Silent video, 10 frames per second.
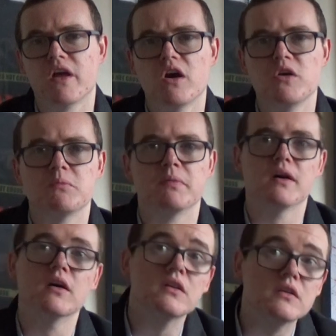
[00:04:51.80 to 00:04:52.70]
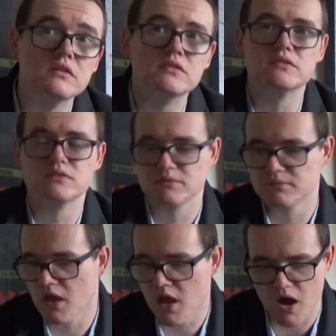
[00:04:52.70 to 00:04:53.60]
know, but
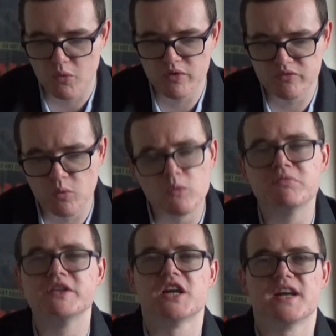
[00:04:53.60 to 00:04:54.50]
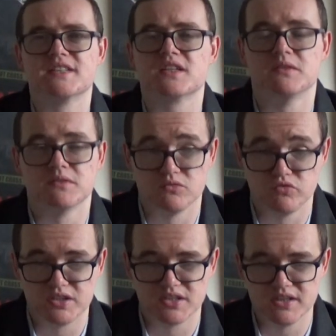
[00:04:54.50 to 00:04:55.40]
with what Bridget has
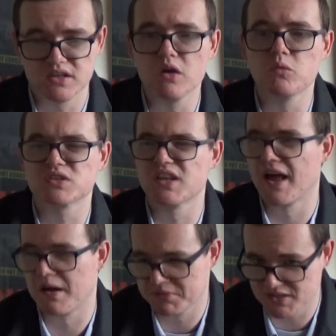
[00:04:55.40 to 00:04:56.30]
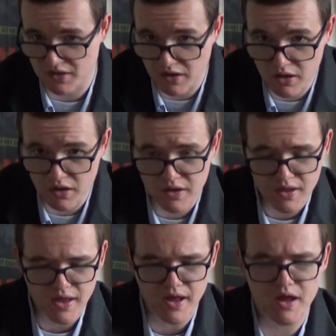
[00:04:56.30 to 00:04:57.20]
recently done, what's going to happen to her,
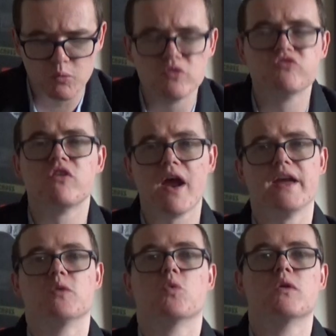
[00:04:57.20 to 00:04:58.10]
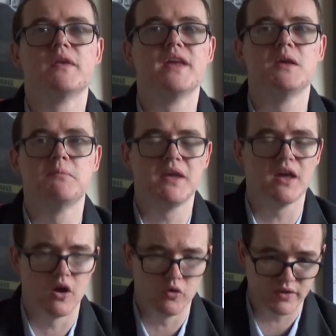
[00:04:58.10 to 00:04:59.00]
and with Ray, will he
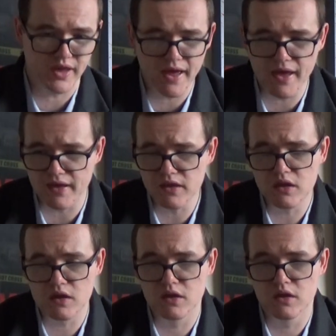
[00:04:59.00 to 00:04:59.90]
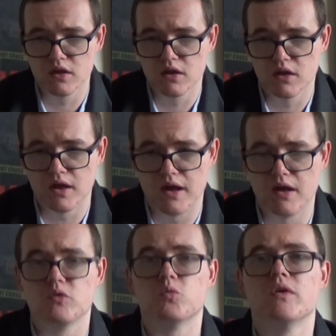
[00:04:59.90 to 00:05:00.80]
be okay?
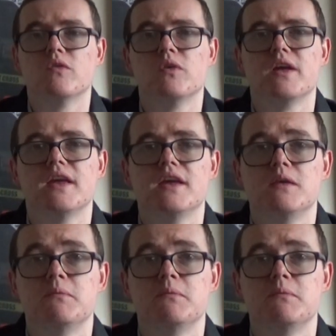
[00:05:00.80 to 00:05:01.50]
And will he